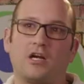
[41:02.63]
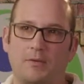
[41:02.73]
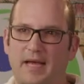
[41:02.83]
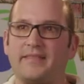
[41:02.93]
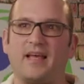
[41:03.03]

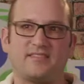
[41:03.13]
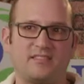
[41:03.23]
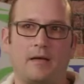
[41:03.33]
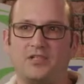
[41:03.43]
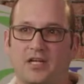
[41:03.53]
about that
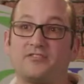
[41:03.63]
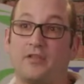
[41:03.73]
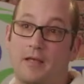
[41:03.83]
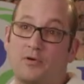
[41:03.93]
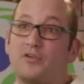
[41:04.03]
subject so
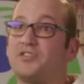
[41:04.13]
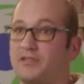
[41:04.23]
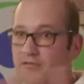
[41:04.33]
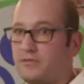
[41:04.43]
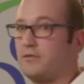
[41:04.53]
that person
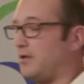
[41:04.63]
can